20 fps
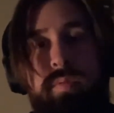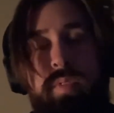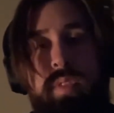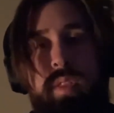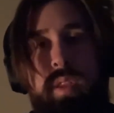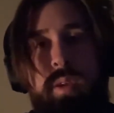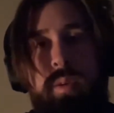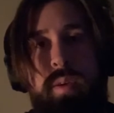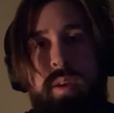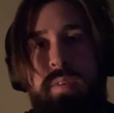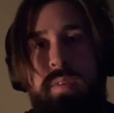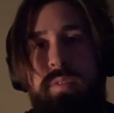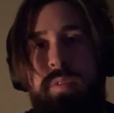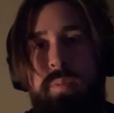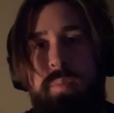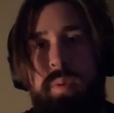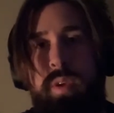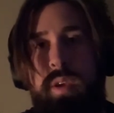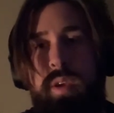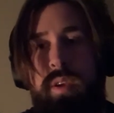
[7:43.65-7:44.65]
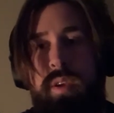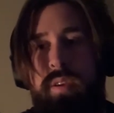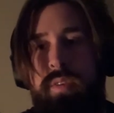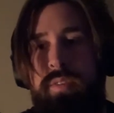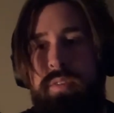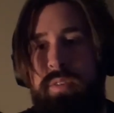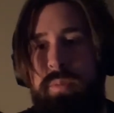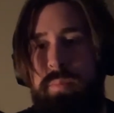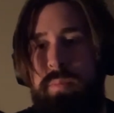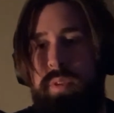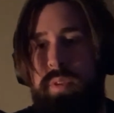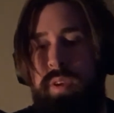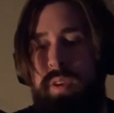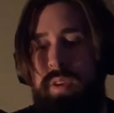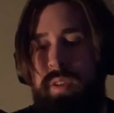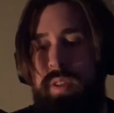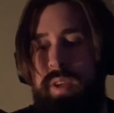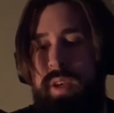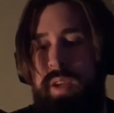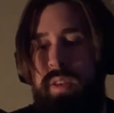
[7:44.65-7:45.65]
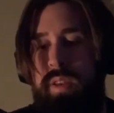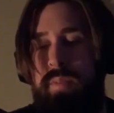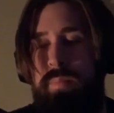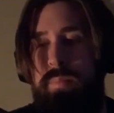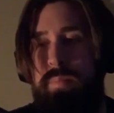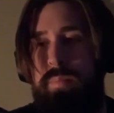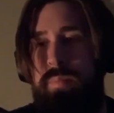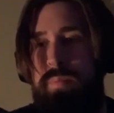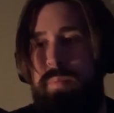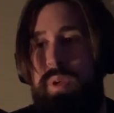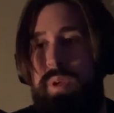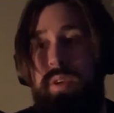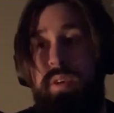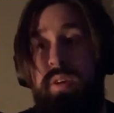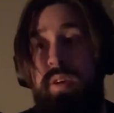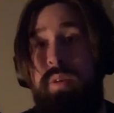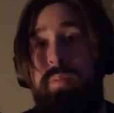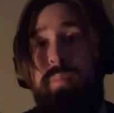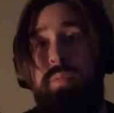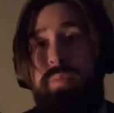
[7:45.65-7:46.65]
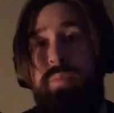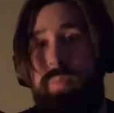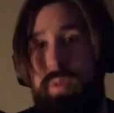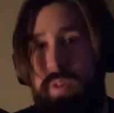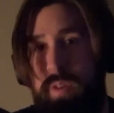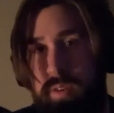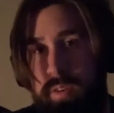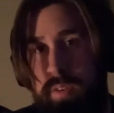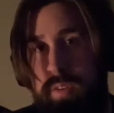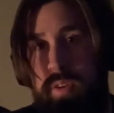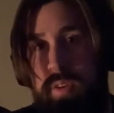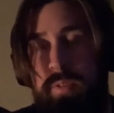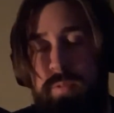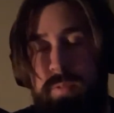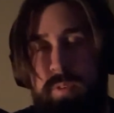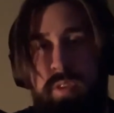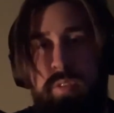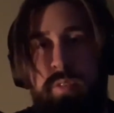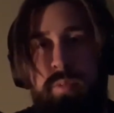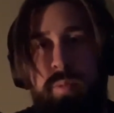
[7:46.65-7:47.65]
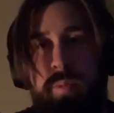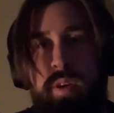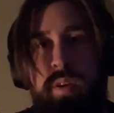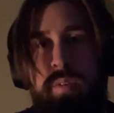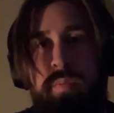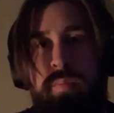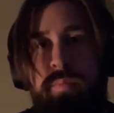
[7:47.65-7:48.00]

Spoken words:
You have to be something that becomes part of his realm.